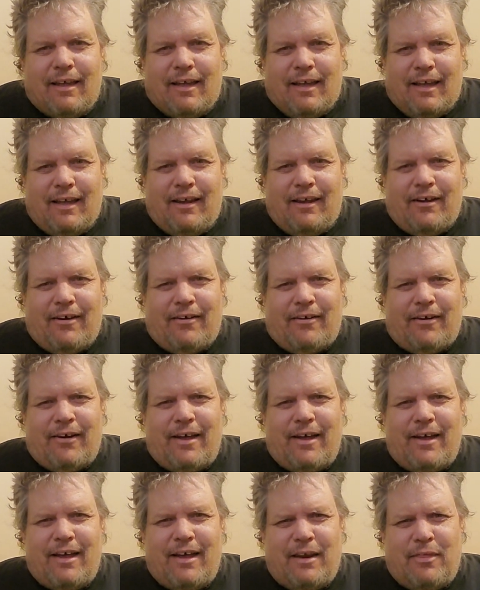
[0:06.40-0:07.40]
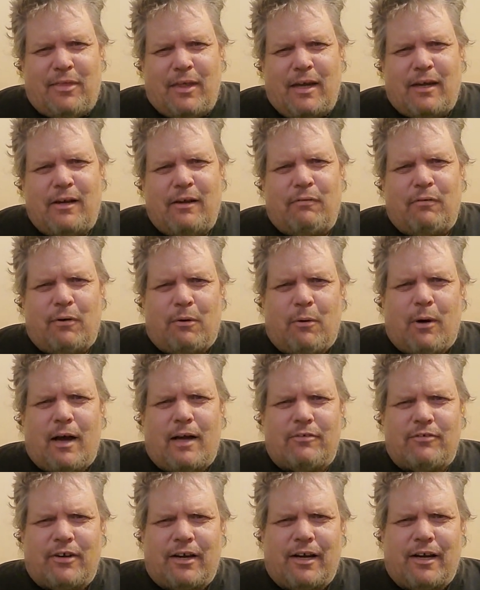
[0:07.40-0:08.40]
Hello, and thank you for
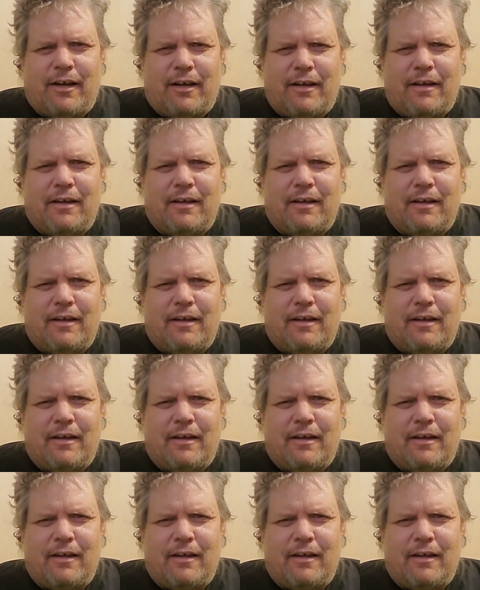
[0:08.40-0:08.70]
watching.